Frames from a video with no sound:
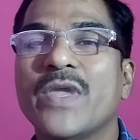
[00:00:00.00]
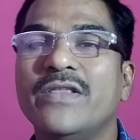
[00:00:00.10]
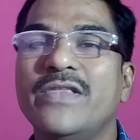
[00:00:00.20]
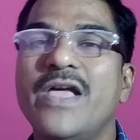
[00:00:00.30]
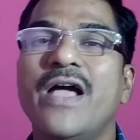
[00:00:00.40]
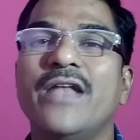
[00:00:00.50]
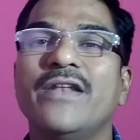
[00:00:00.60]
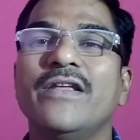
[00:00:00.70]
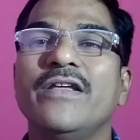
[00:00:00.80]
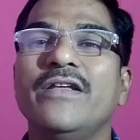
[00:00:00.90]

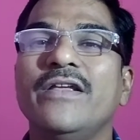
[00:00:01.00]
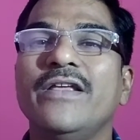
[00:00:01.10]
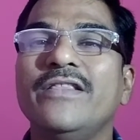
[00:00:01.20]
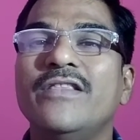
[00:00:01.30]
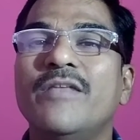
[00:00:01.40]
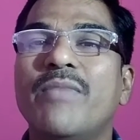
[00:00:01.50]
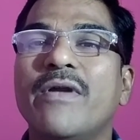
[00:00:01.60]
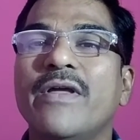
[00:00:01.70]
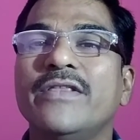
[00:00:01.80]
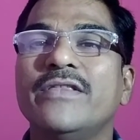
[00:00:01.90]
than in the
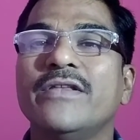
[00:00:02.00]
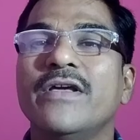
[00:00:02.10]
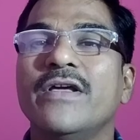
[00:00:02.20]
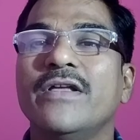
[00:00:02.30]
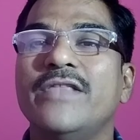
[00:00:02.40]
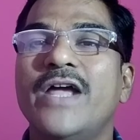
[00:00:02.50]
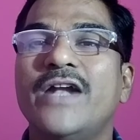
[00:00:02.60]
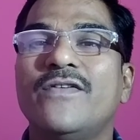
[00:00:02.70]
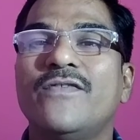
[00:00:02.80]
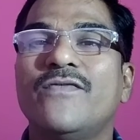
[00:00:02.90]
breath
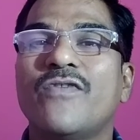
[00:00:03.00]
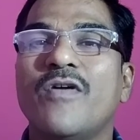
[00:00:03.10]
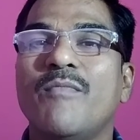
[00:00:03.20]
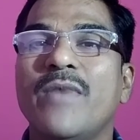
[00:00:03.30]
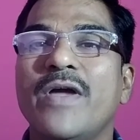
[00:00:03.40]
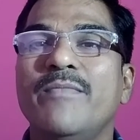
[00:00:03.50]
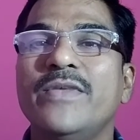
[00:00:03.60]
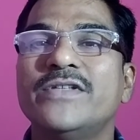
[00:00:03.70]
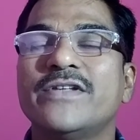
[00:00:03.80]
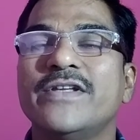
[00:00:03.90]
that from my
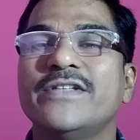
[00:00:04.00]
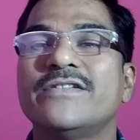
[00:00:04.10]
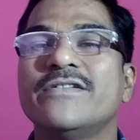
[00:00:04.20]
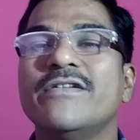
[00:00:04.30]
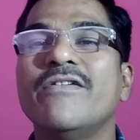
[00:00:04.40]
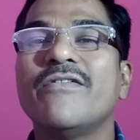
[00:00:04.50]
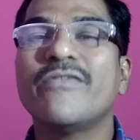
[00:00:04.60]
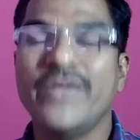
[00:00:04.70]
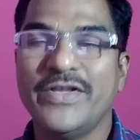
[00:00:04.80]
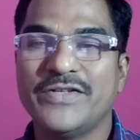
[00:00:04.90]
mistress
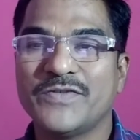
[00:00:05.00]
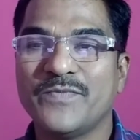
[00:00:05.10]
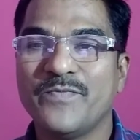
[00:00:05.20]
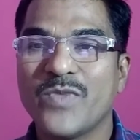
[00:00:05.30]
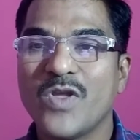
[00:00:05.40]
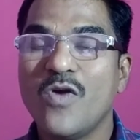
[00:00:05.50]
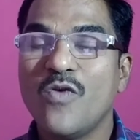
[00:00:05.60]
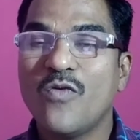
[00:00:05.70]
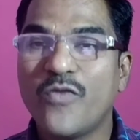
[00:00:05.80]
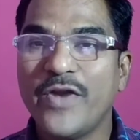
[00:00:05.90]
reeks.
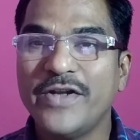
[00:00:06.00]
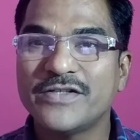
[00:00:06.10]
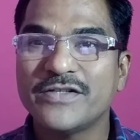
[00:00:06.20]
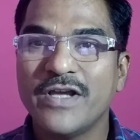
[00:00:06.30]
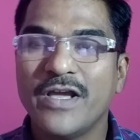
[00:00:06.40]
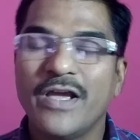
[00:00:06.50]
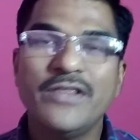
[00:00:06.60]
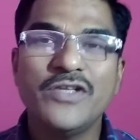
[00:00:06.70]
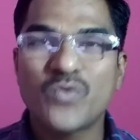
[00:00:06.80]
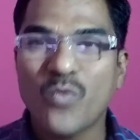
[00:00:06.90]
Friends, in
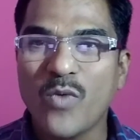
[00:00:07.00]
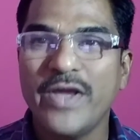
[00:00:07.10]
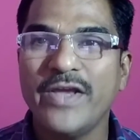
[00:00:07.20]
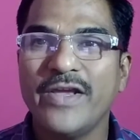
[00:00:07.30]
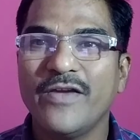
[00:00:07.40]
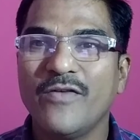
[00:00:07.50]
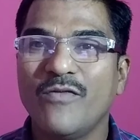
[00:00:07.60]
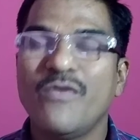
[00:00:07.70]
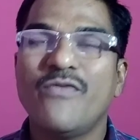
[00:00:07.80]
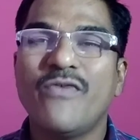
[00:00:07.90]
this way
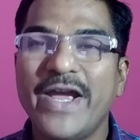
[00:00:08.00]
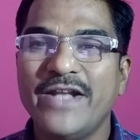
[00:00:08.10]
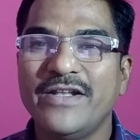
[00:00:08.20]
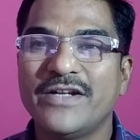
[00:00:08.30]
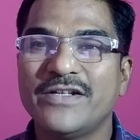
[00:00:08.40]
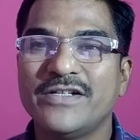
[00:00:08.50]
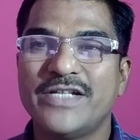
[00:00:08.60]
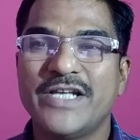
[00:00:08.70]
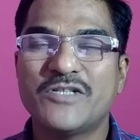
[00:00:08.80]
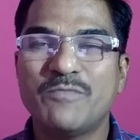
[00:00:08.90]
we find that
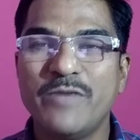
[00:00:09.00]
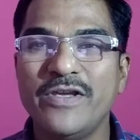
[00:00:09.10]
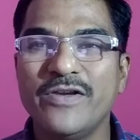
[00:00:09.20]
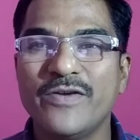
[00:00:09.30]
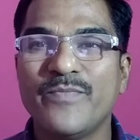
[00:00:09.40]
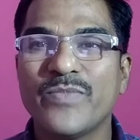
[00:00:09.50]
Shakespeare,